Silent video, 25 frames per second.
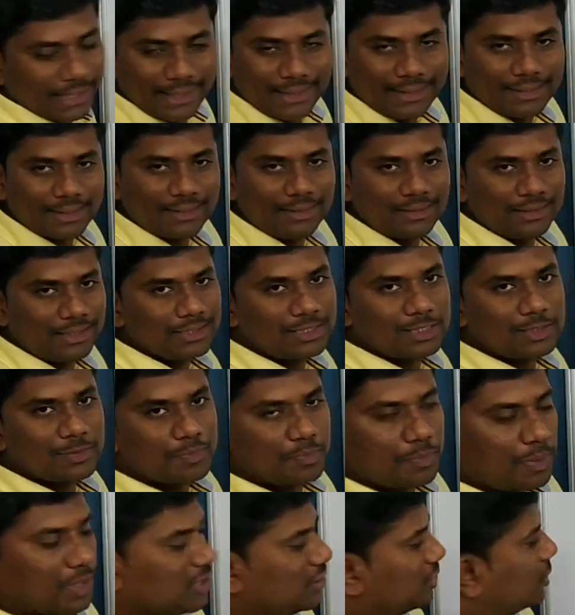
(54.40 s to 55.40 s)
written
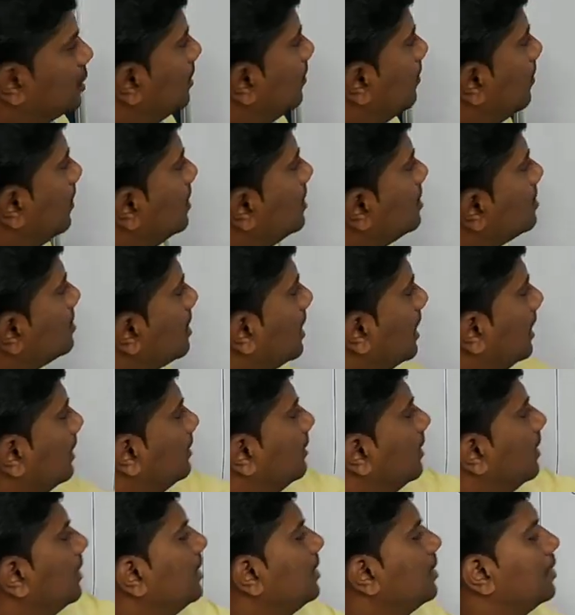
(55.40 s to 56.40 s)
this function first
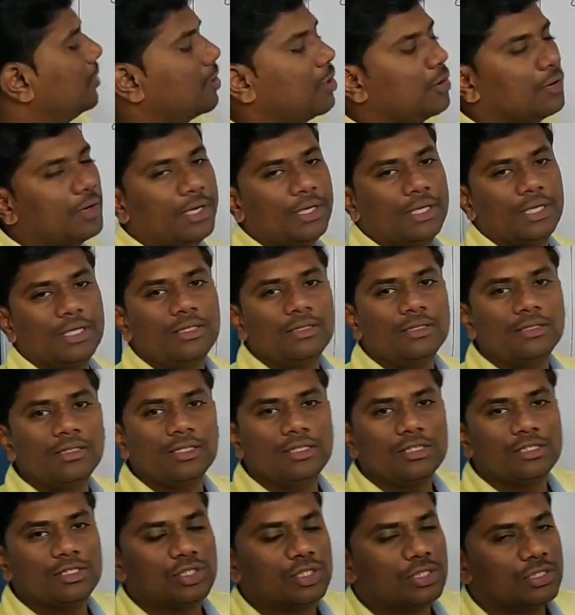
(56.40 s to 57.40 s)
and then you have written
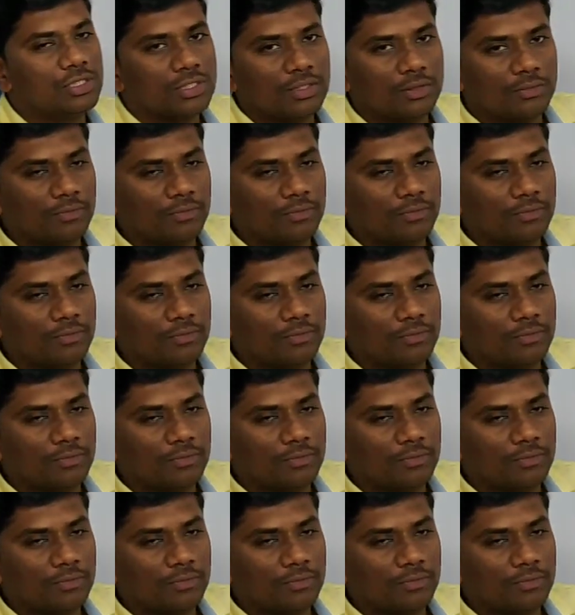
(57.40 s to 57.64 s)
this